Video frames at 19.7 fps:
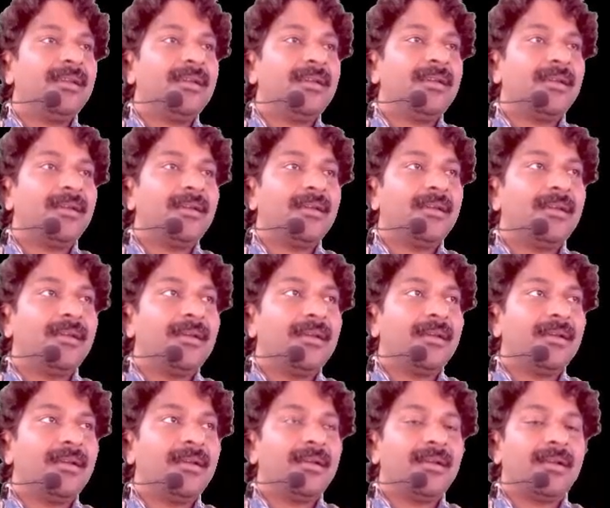
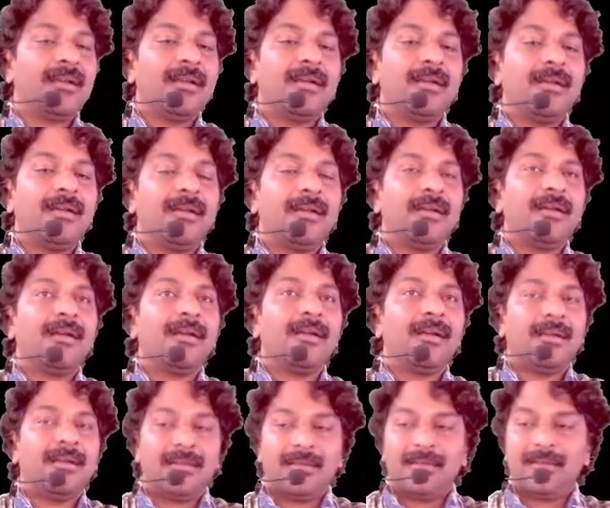
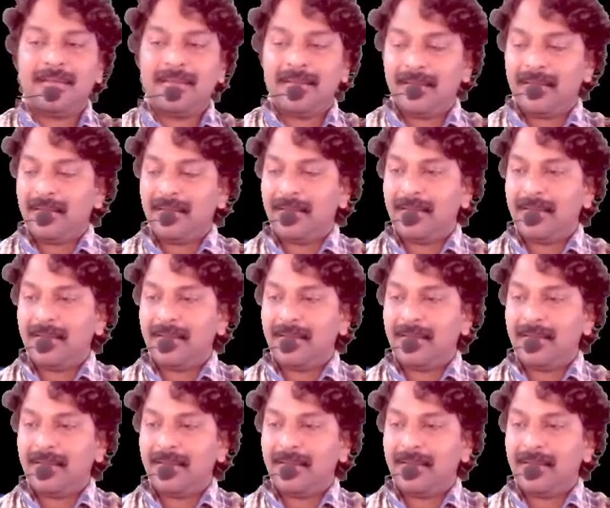Nothing is said.